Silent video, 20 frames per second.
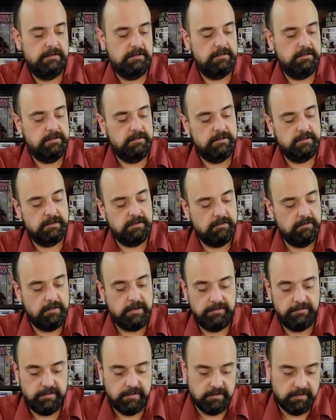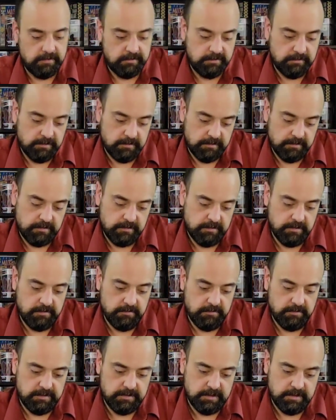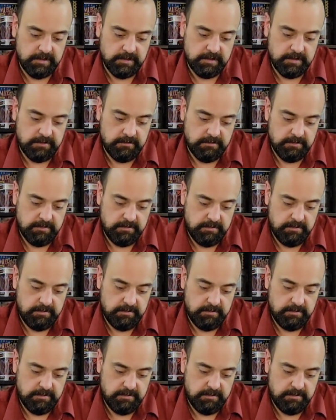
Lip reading: The graveyard look, always like that one.